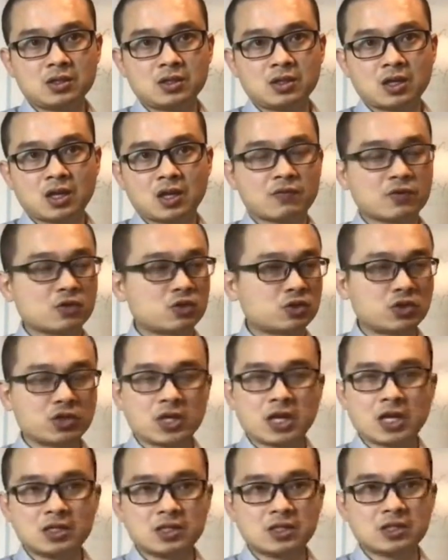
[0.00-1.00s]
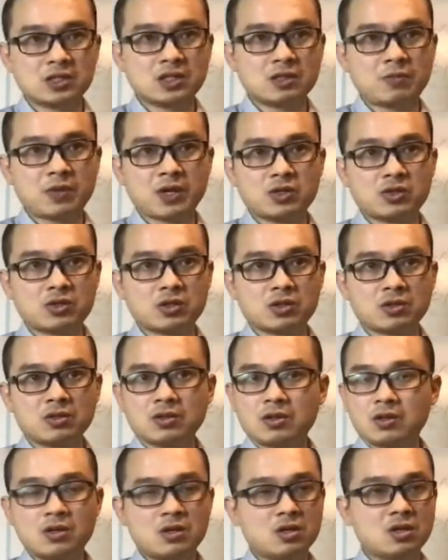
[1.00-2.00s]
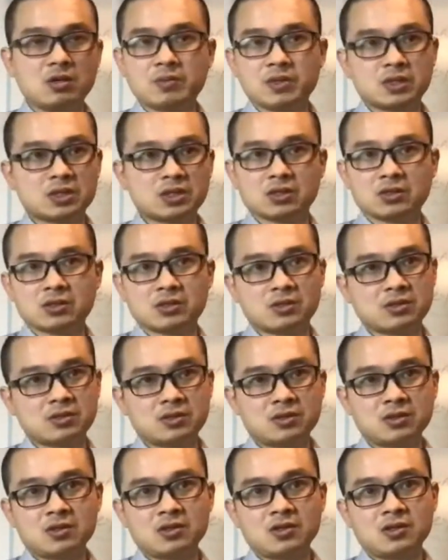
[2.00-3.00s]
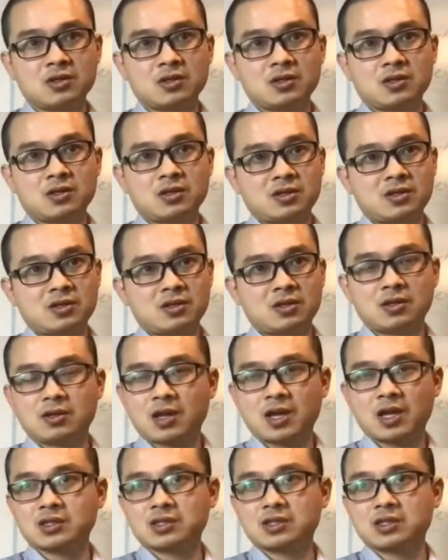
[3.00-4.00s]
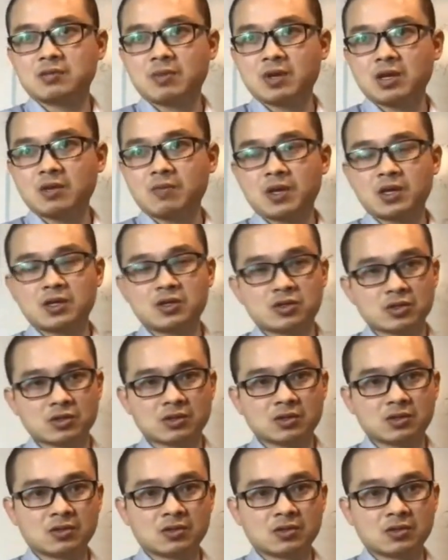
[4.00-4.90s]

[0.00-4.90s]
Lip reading: If you treat ACC patient, limited. You can't see many patients.